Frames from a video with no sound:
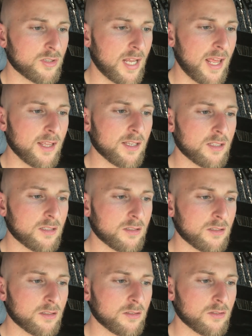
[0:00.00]
take
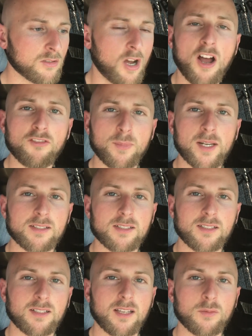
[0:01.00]
cough
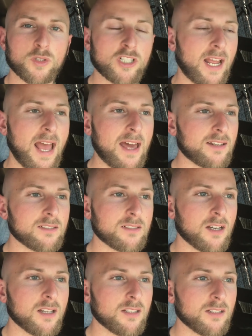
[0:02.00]
medicine again, which I hadn't
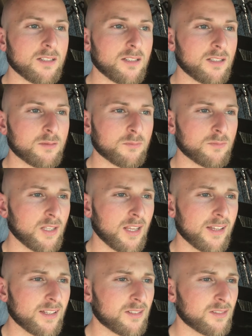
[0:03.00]
done in,
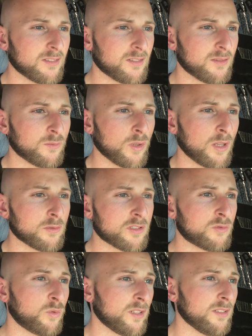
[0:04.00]
like, well, I was
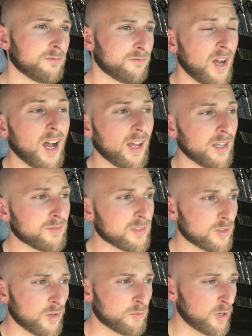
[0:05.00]
25,
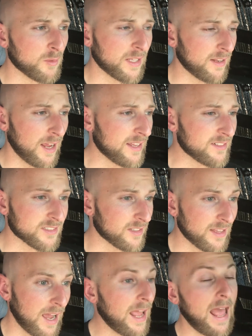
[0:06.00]
and so I probably I
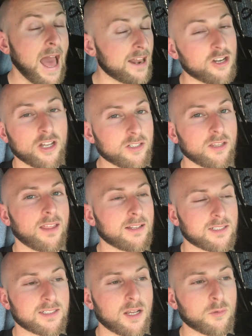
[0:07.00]
had not done
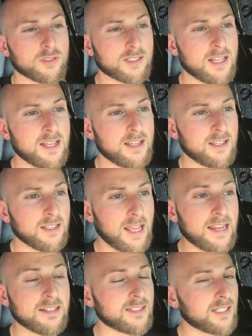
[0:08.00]
that since I was
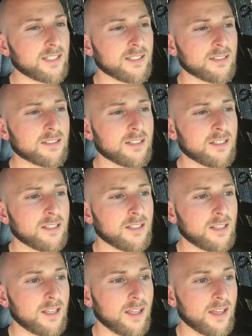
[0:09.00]
18,
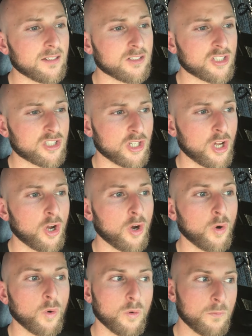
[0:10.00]
and
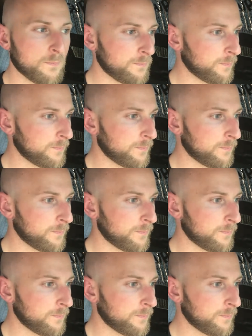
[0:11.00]
so